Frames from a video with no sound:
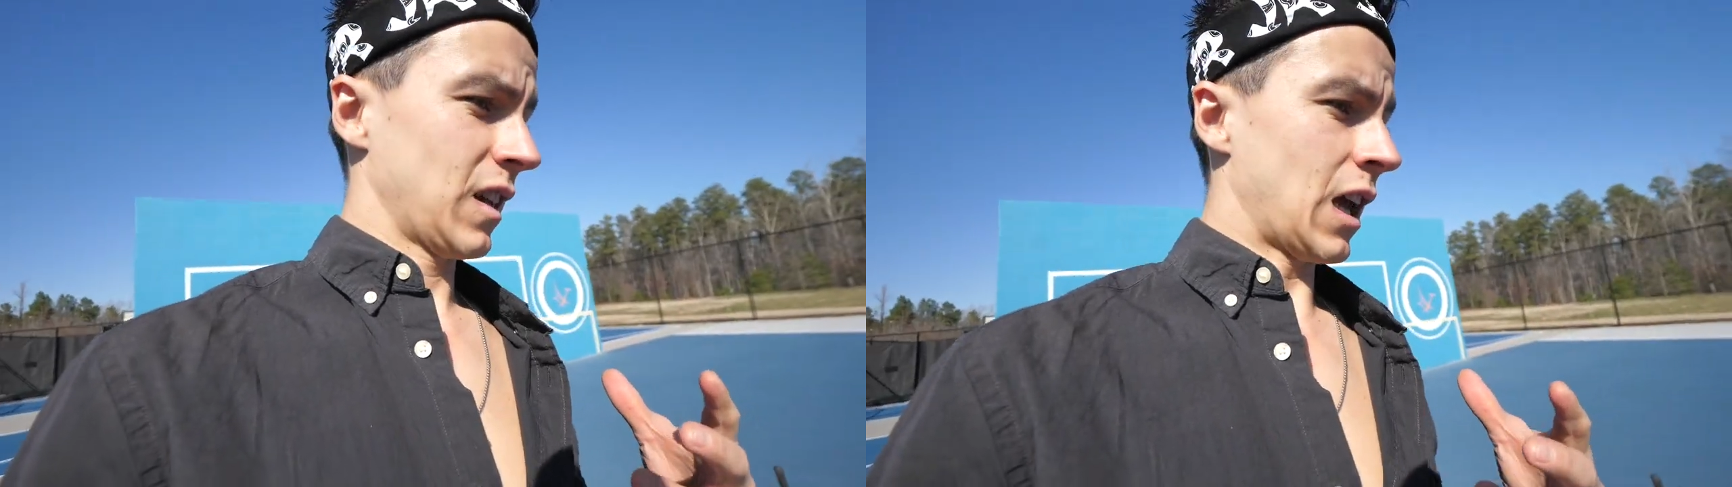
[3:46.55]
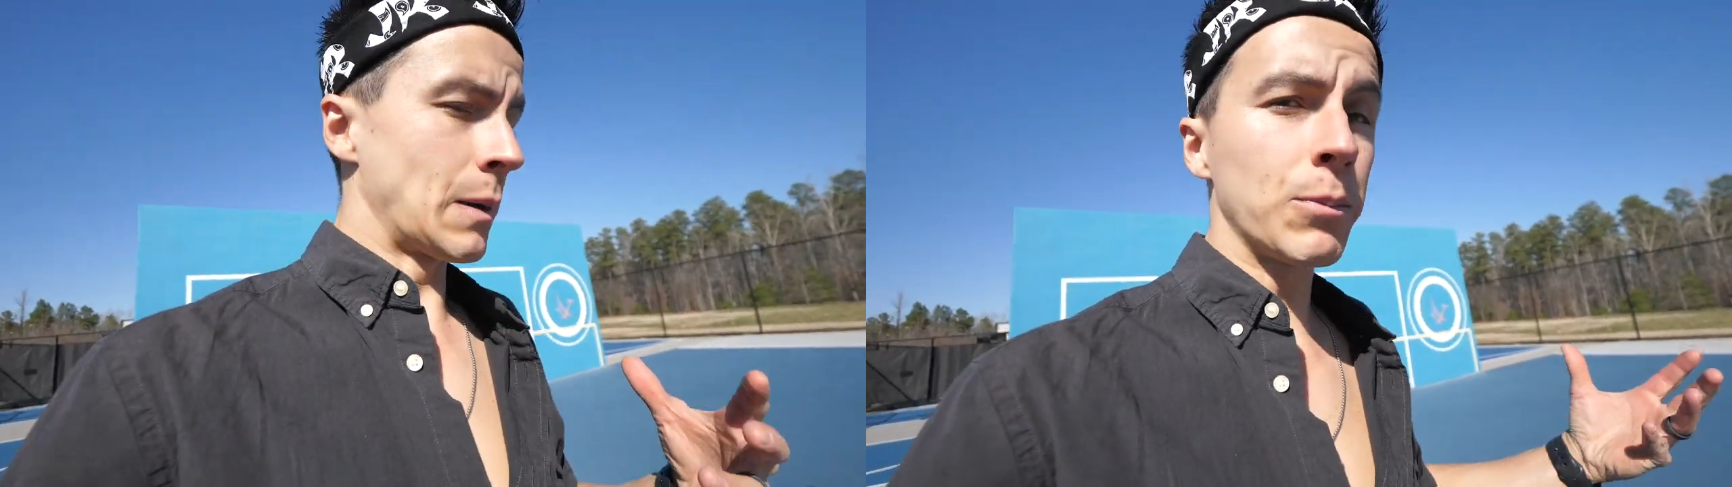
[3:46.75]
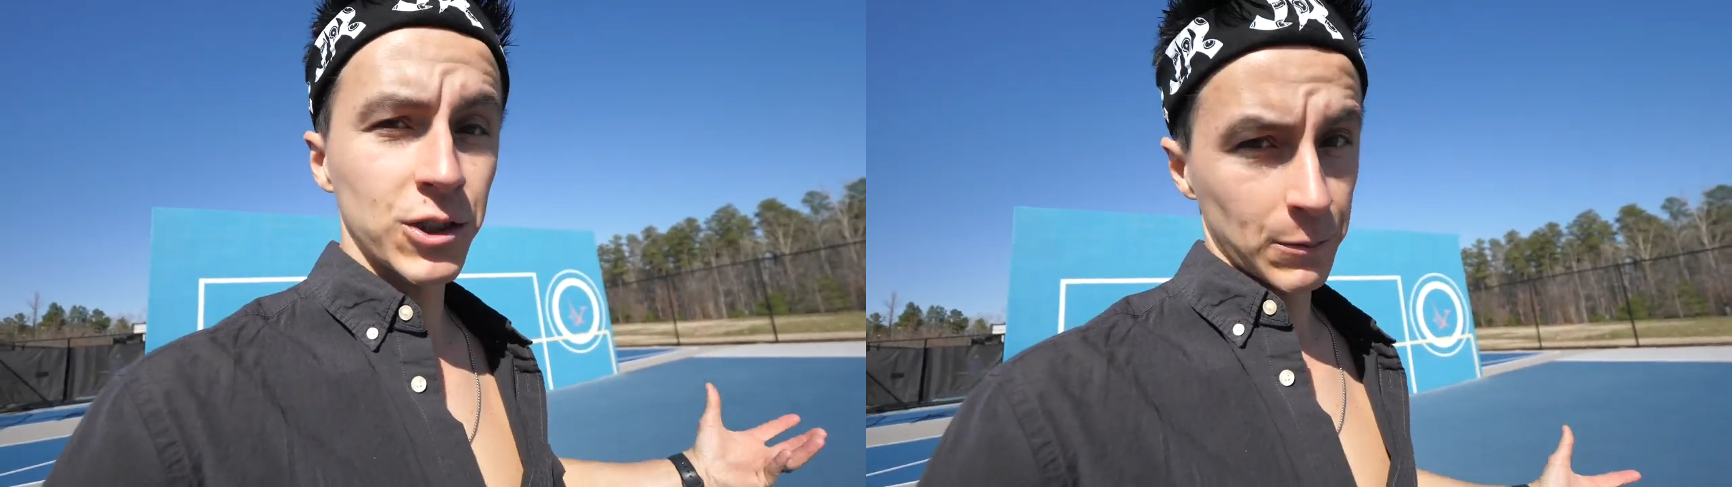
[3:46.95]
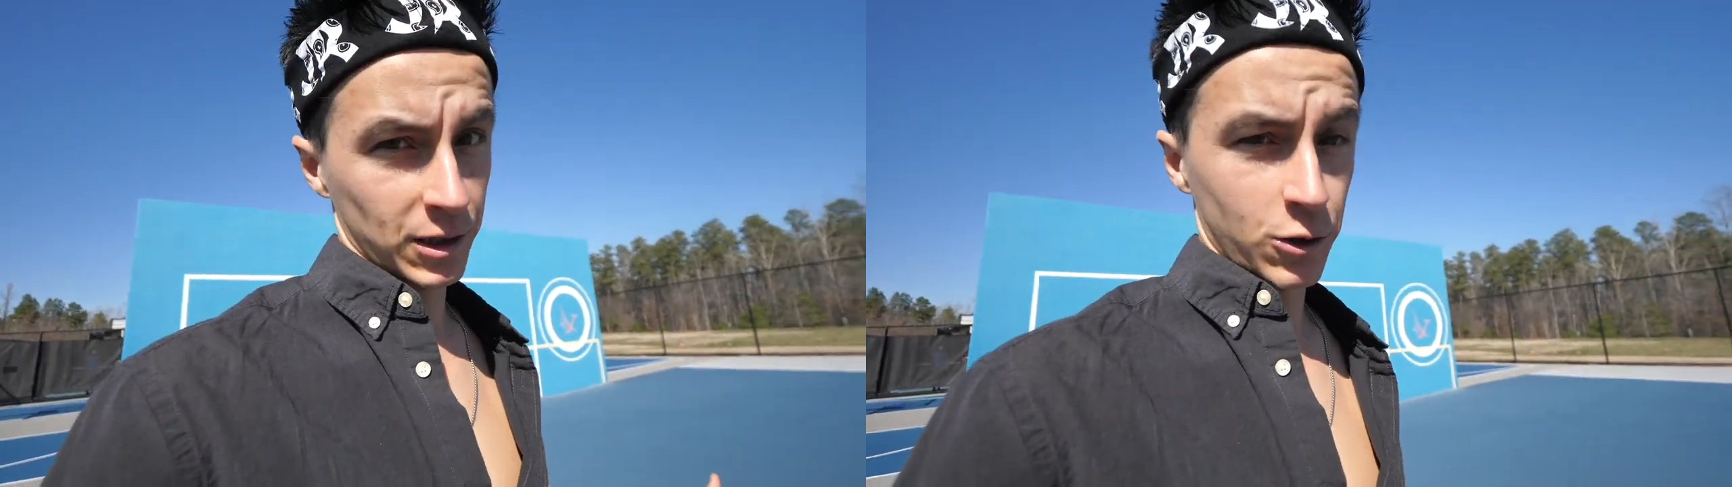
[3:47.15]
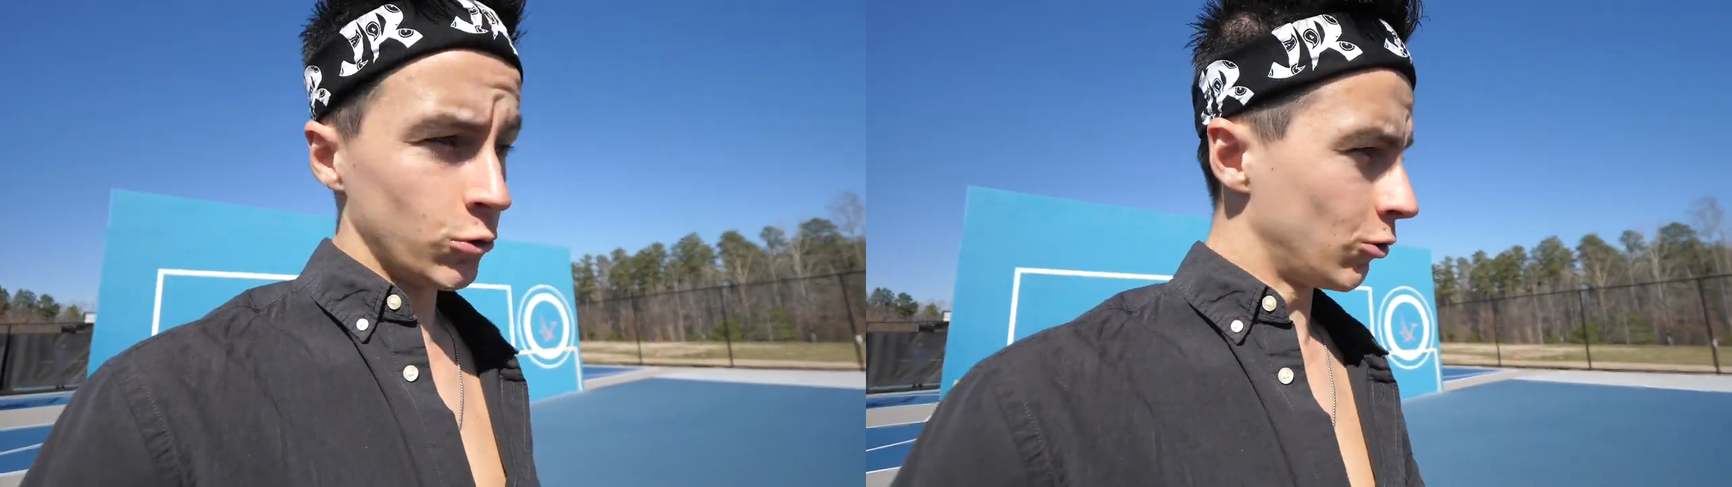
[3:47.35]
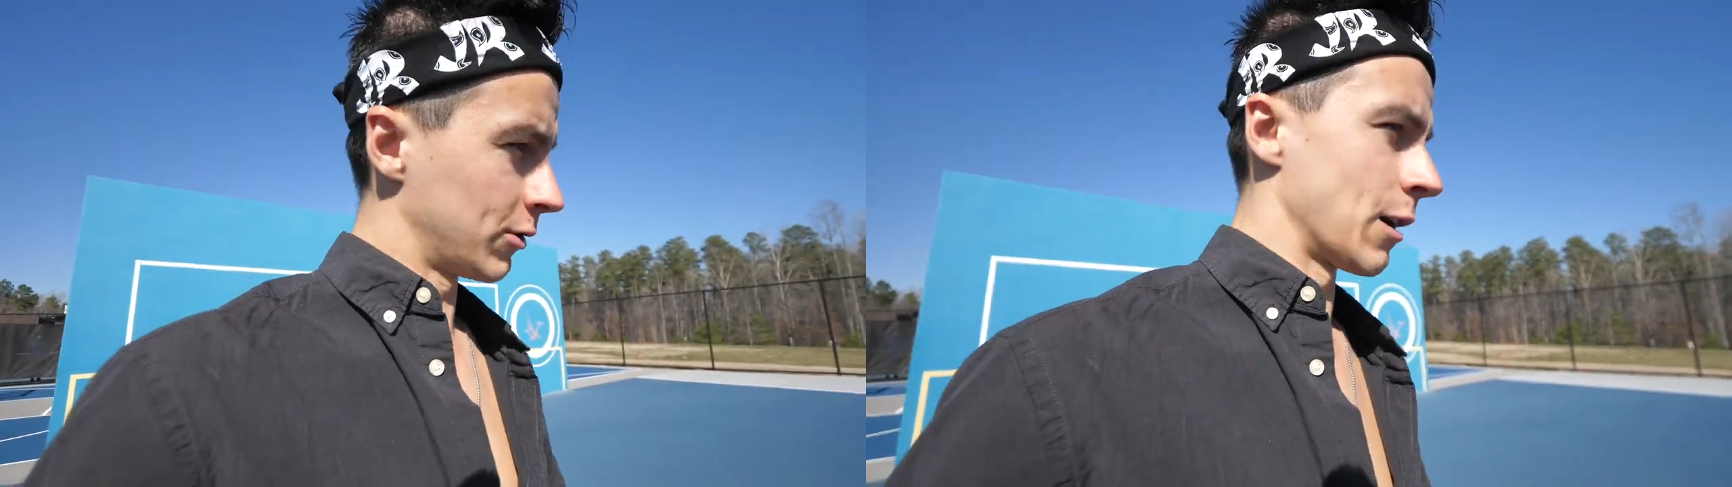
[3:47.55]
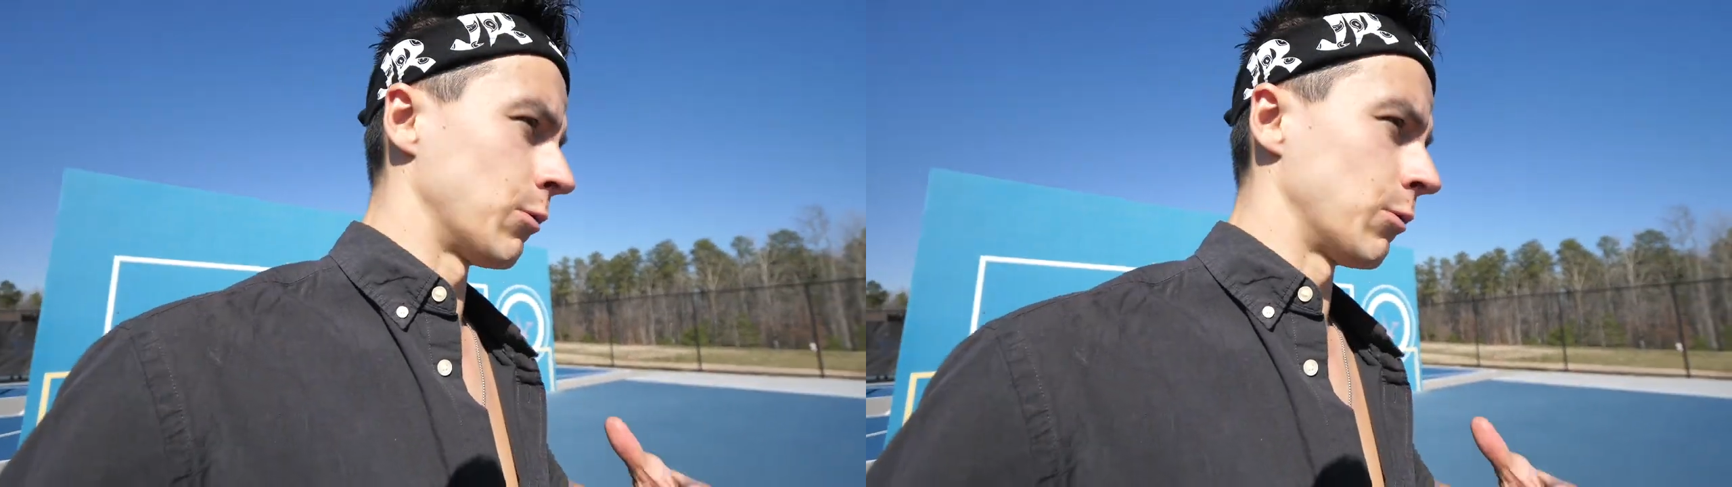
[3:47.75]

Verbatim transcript: come up with something cool that